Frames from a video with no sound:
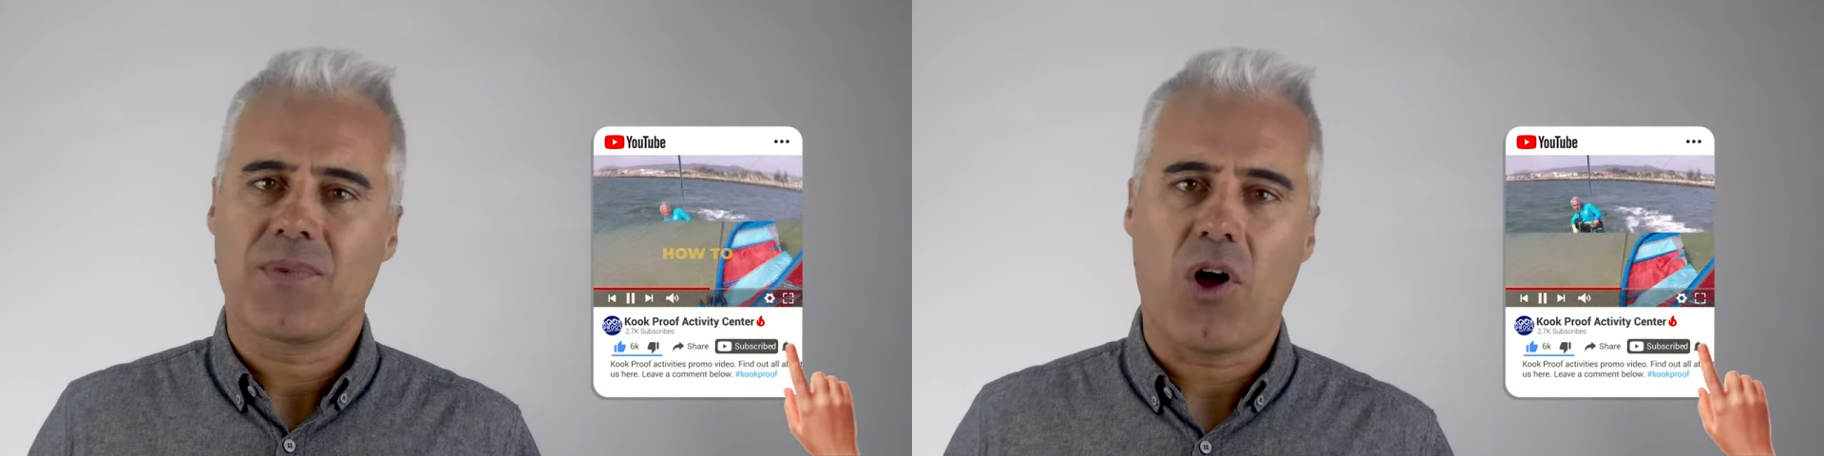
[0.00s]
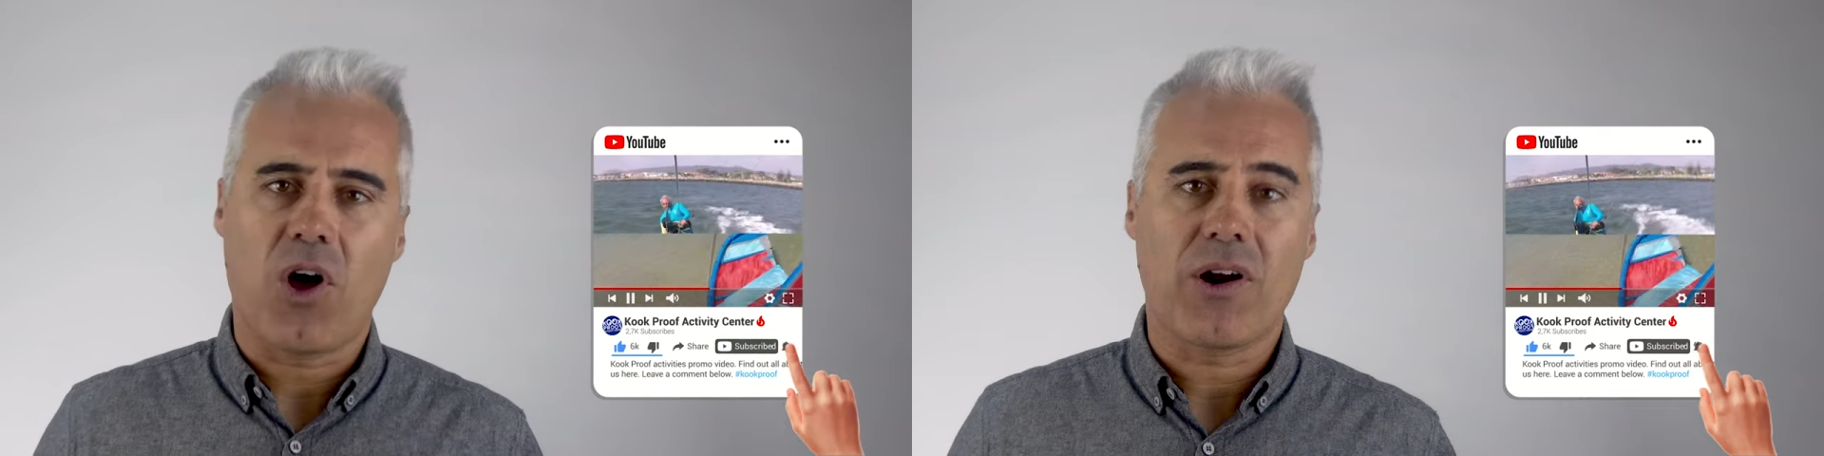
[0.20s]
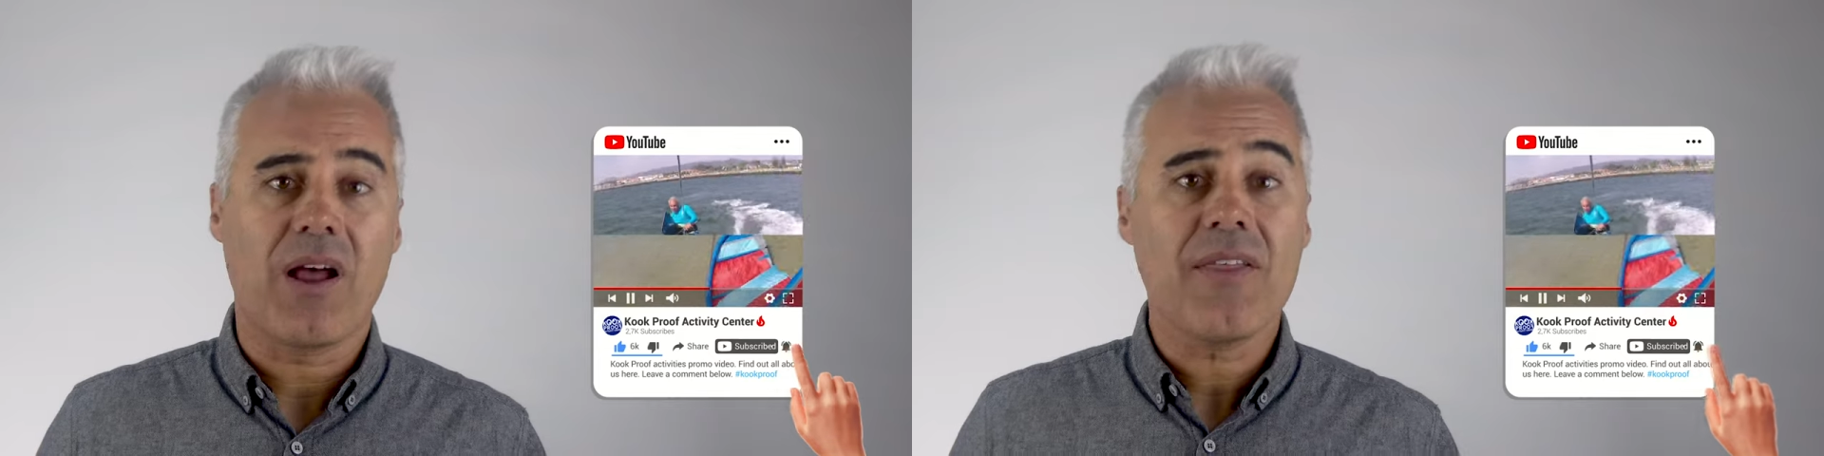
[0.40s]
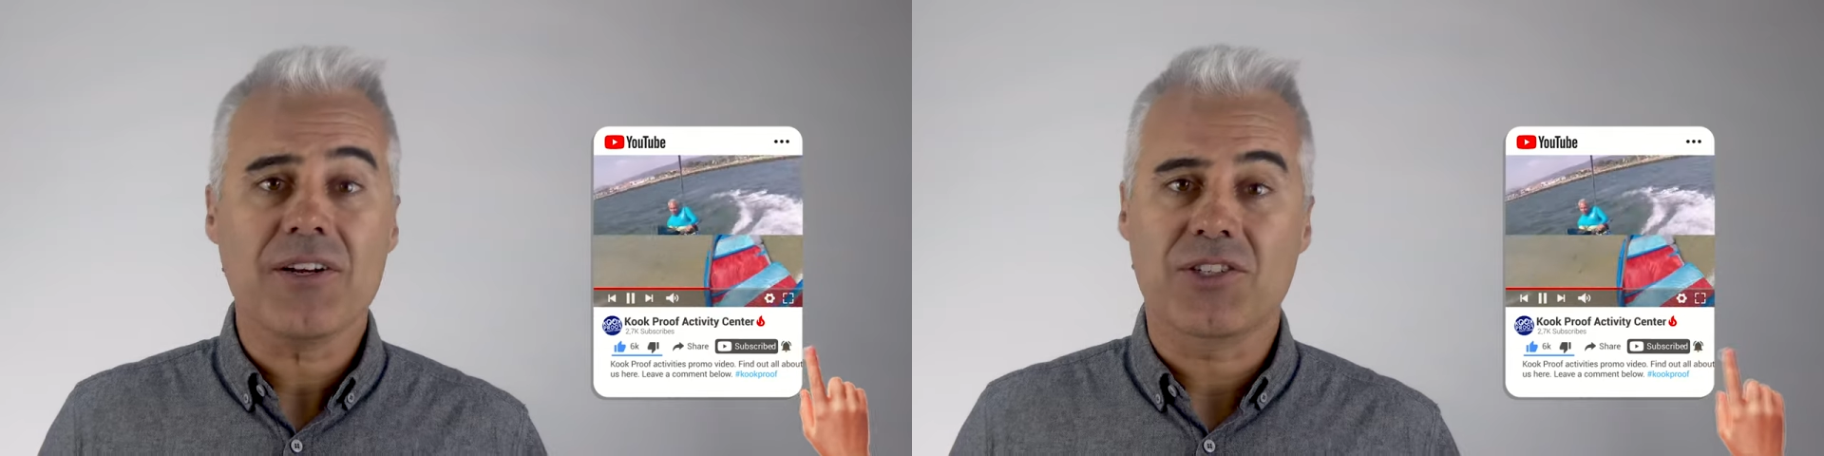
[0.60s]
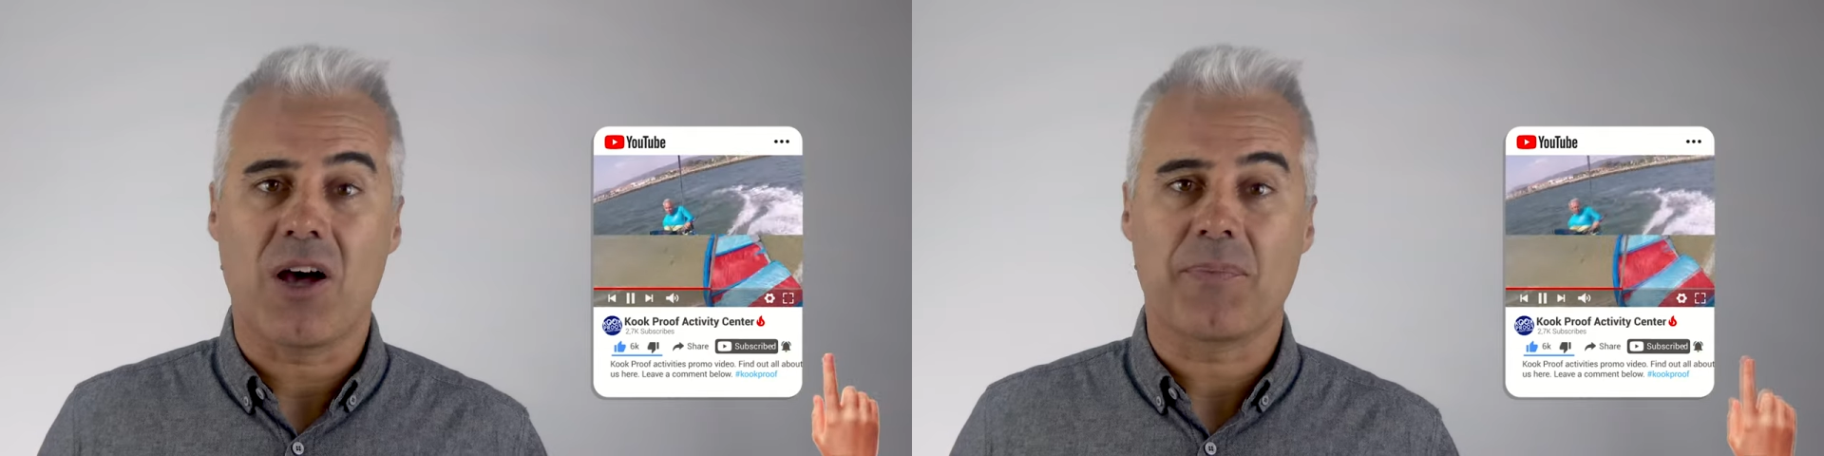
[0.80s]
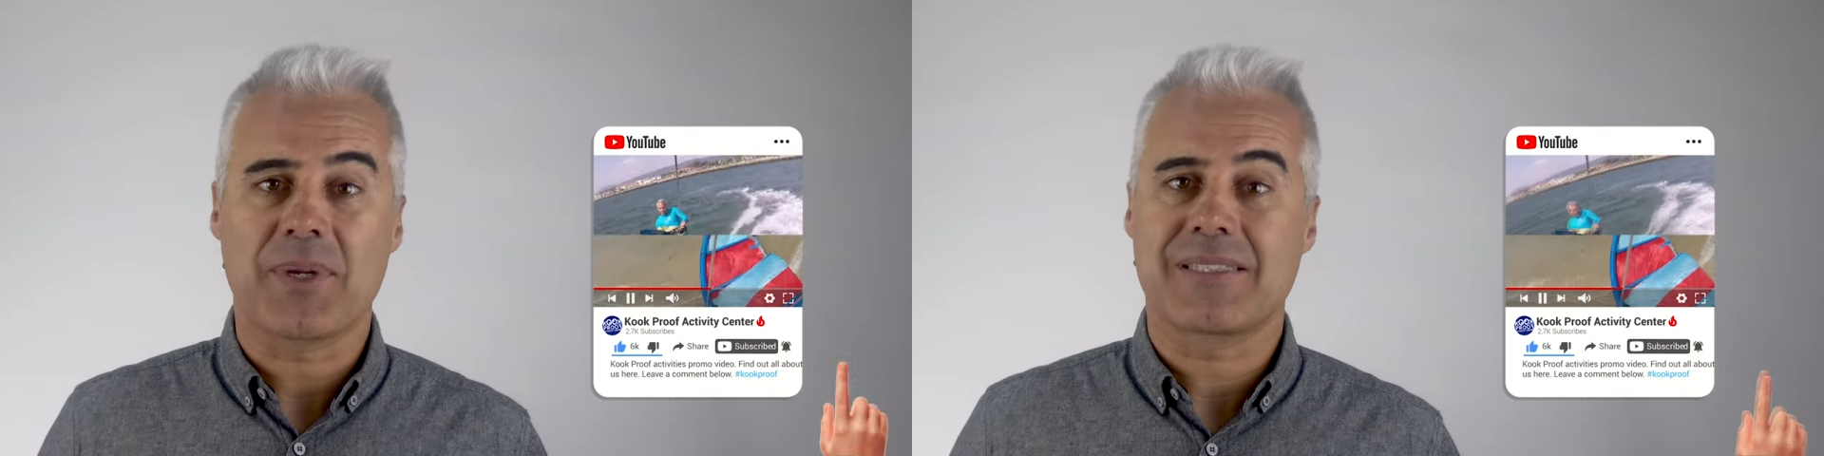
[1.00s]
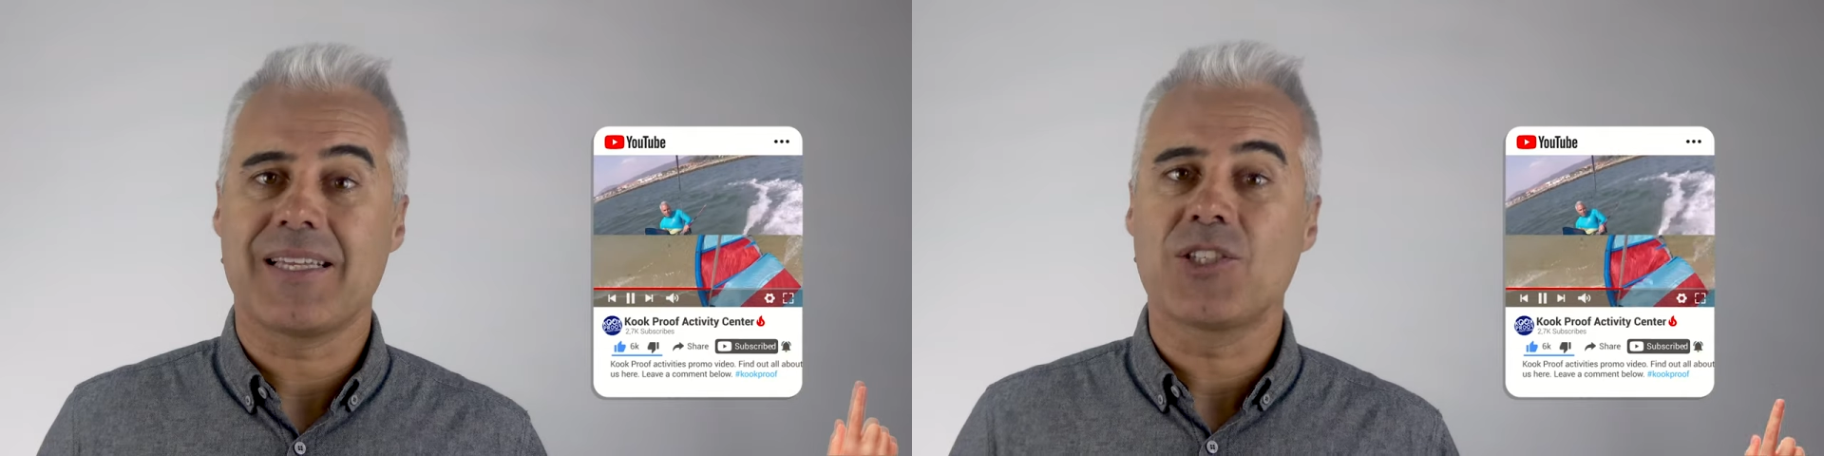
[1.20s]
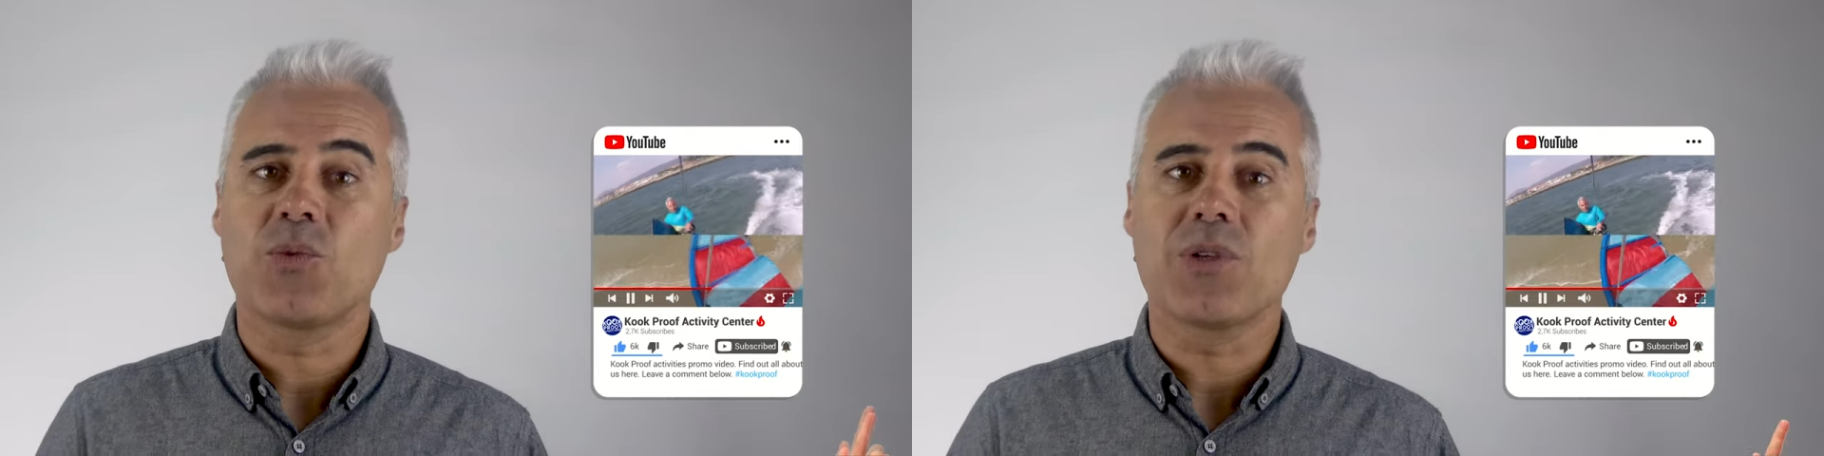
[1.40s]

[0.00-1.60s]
on other topics that you